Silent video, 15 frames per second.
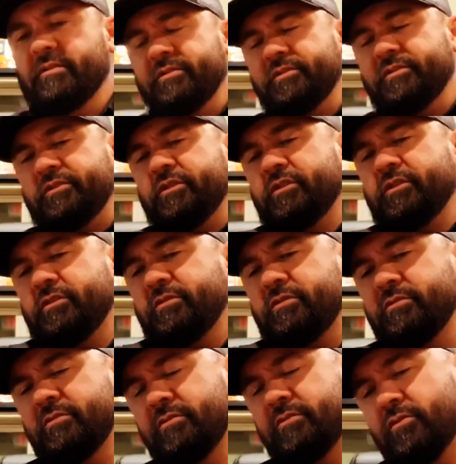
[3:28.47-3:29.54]
this gun.
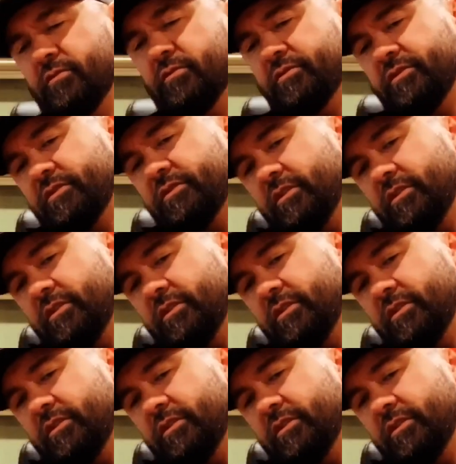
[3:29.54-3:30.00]
Of course it's